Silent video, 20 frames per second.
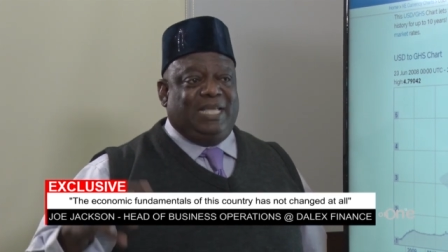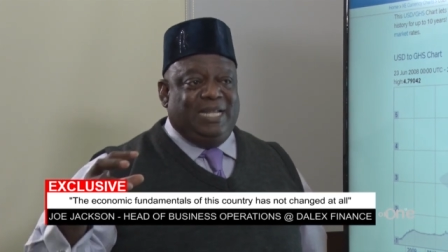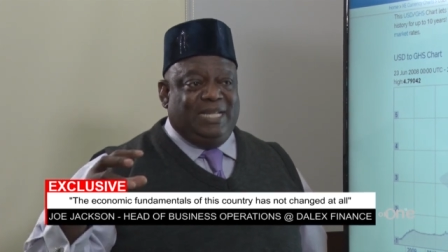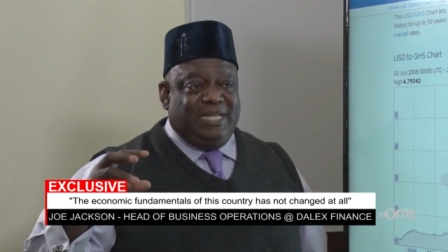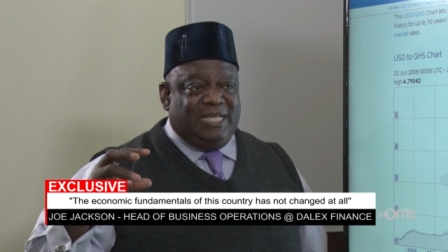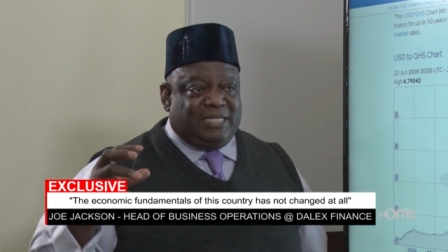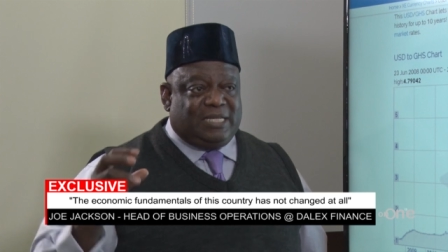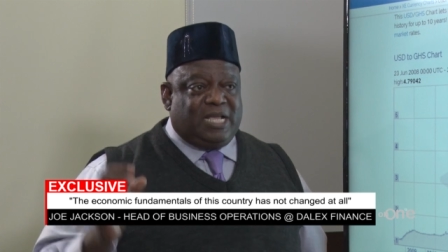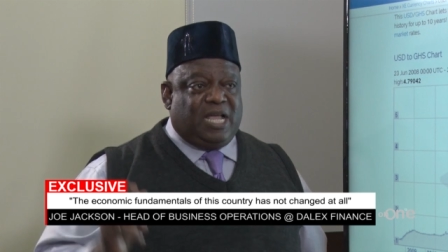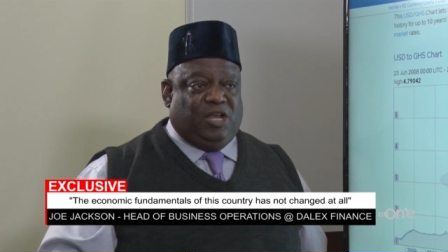in
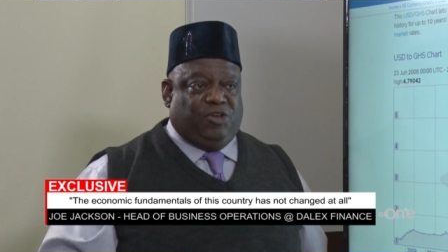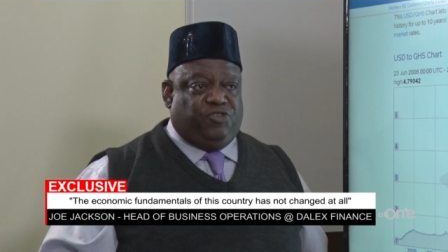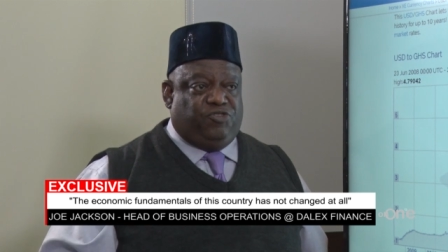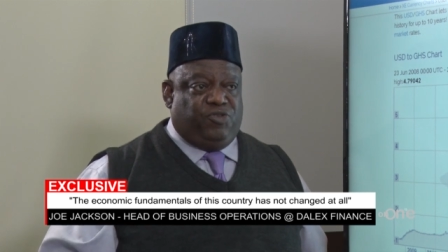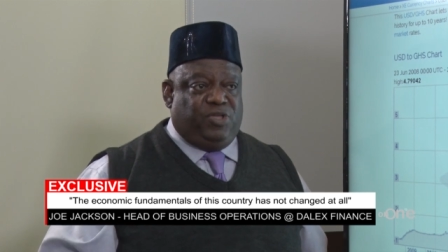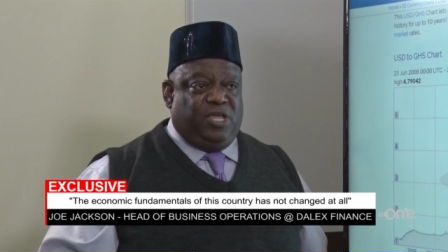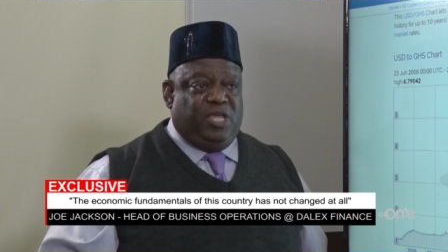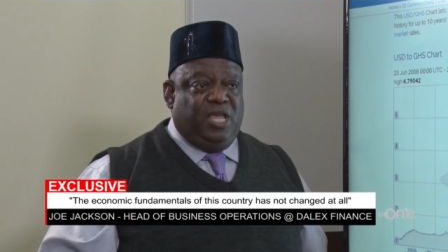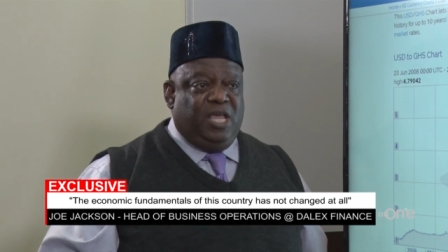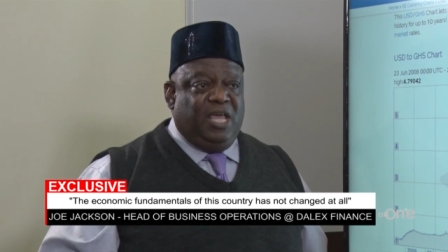this
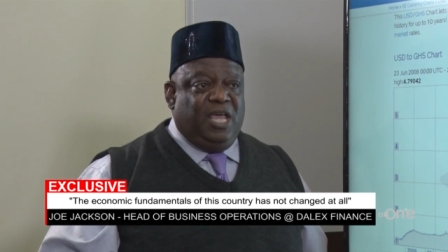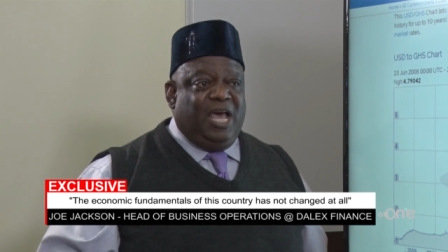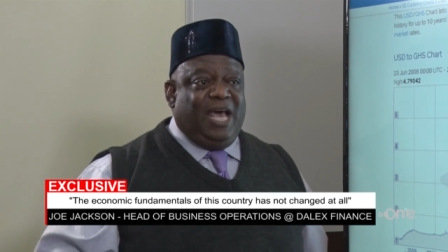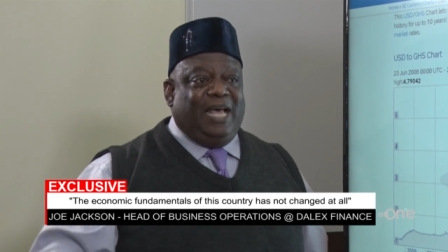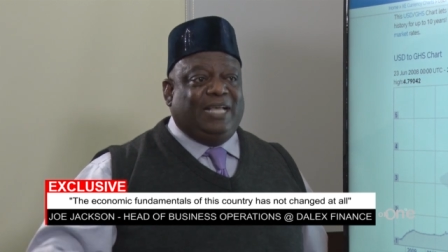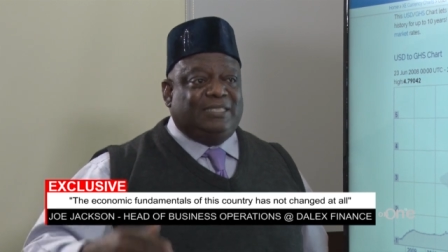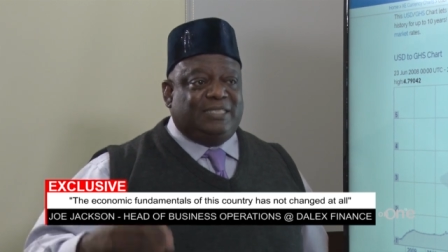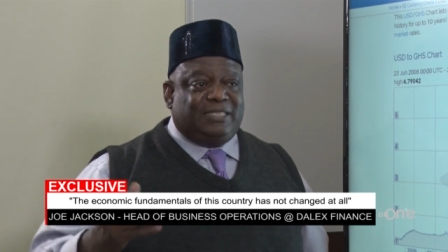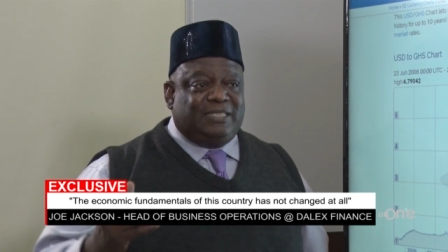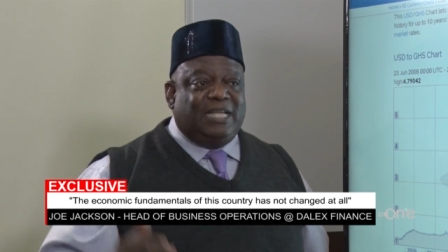country
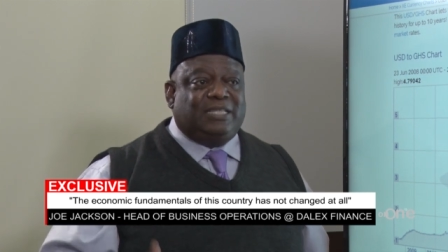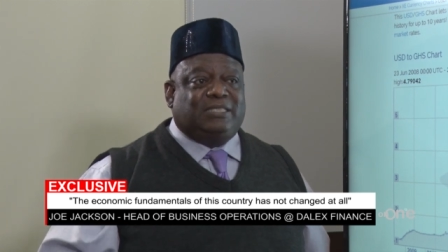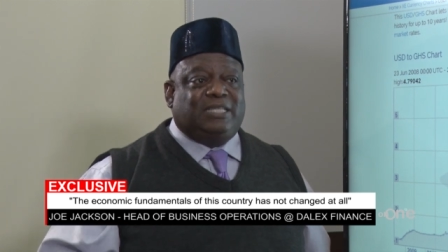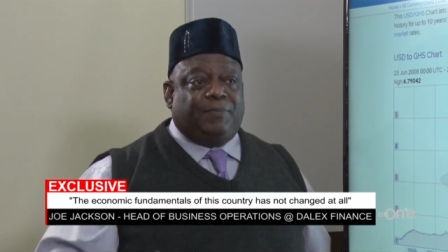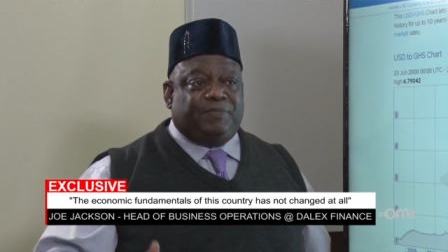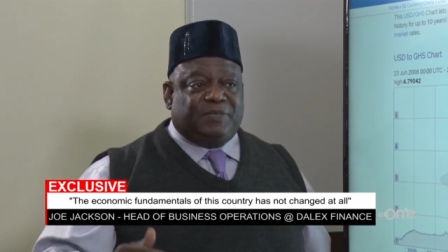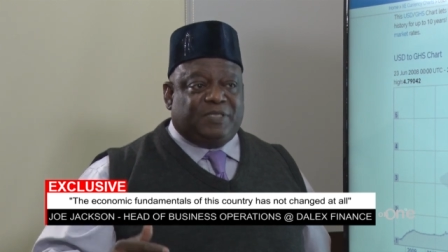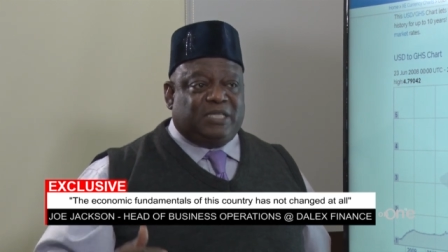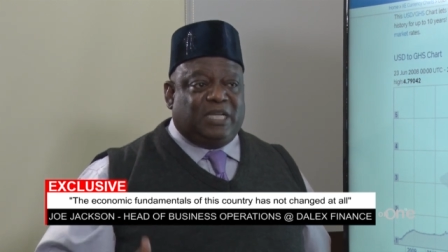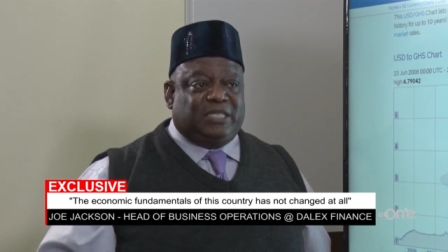are set
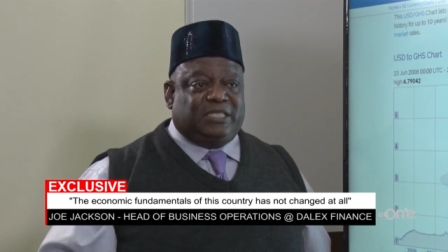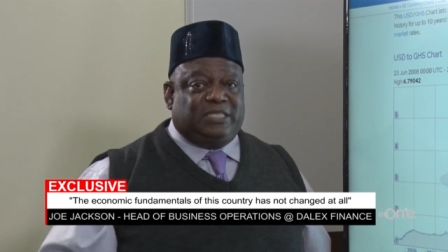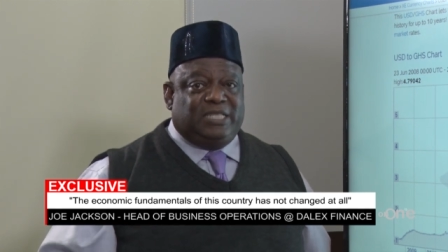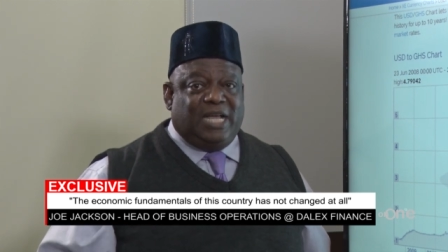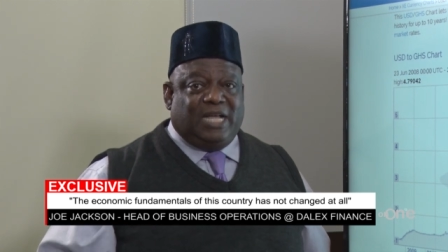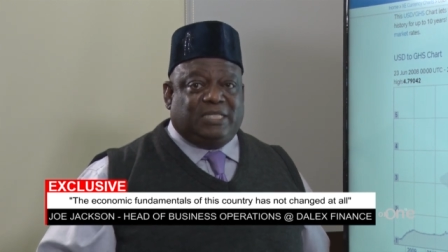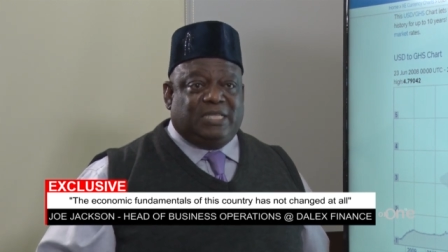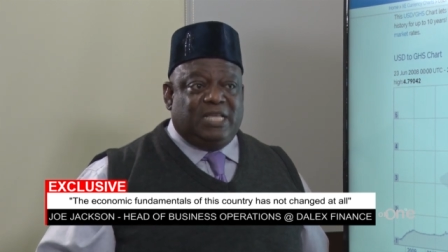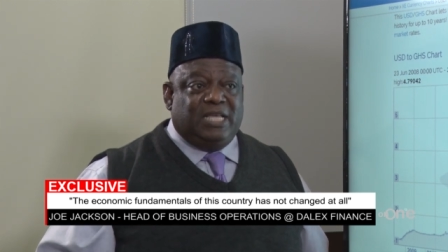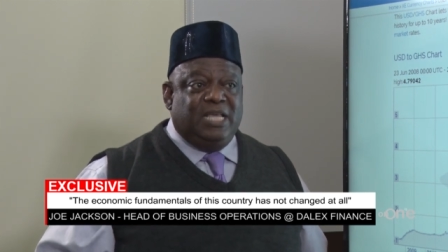up such
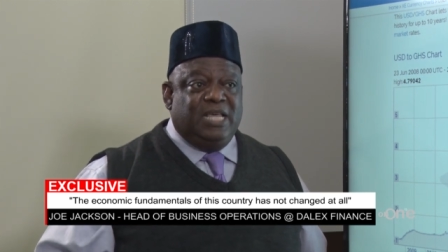that